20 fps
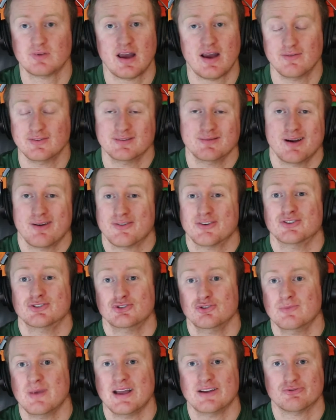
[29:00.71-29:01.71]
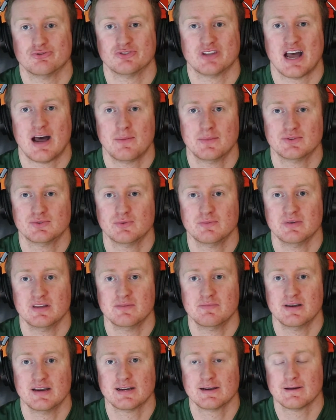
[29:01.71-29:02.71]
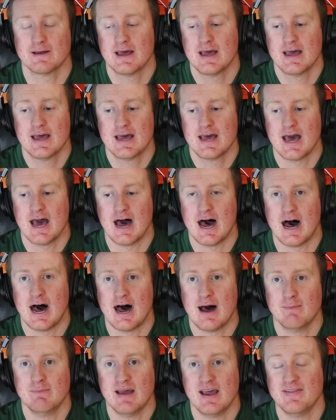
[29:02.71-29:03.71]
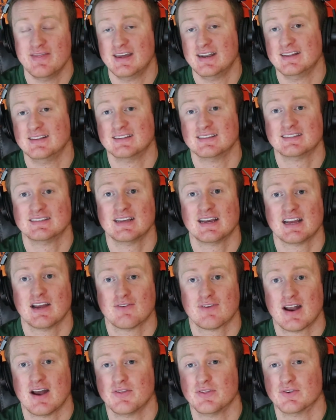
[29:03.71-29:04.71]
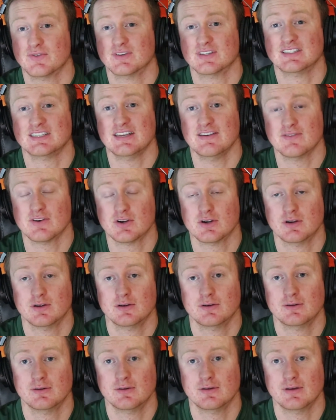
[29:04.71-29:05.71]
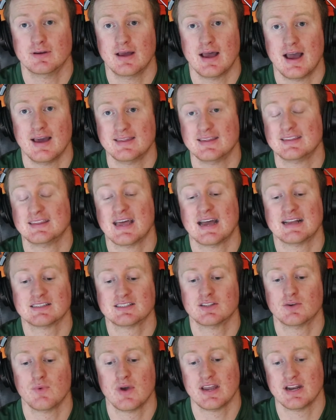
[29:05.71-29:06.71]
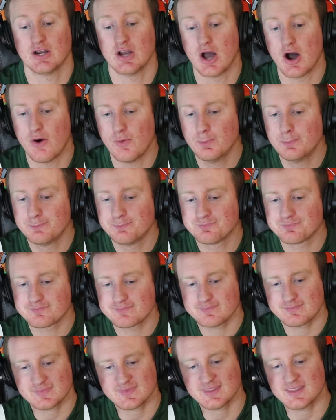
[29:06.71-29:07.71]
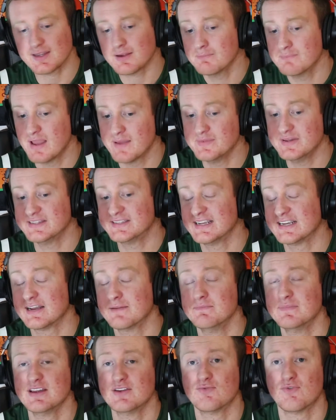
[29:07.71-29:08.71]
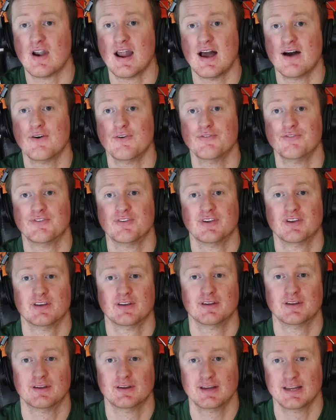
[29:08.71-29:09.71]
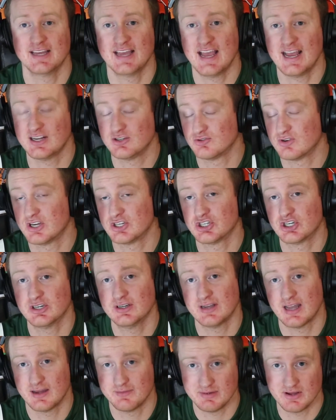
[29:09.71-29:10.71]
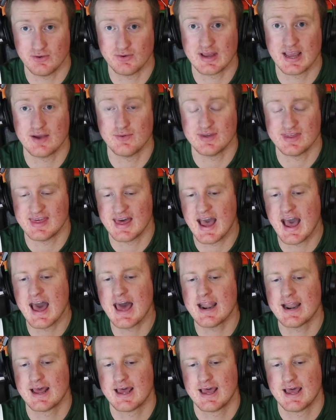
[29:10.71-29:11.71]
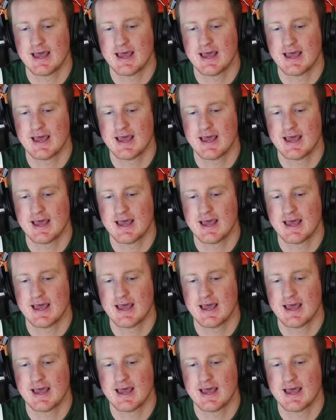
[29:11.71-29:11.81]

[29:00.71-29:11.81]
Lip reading: I'm going to assume Andrew Thomas would be the pick. And then in the second round, the receiver. I think that's the way to go. Maybe you take a mid-round edge rusher. I'd be okay with that.